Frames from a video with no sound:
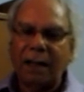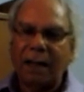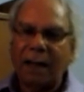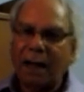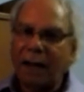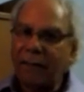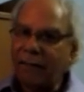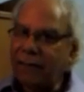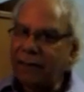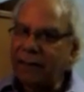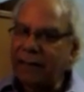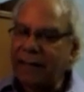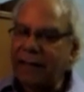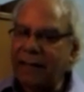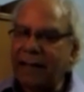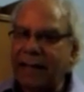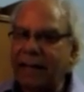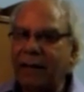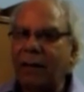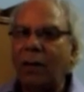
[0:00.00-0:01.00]
After the
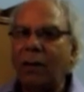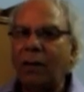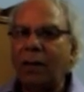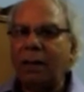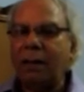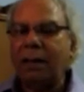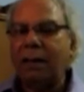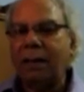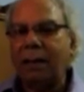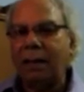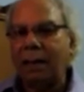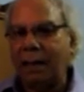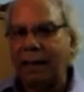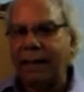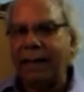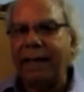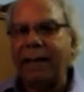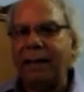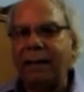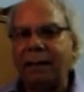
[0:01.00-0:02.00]
dialogue,
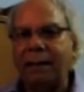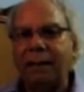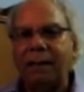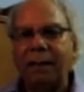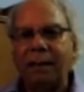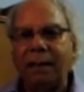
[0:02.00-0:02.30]
again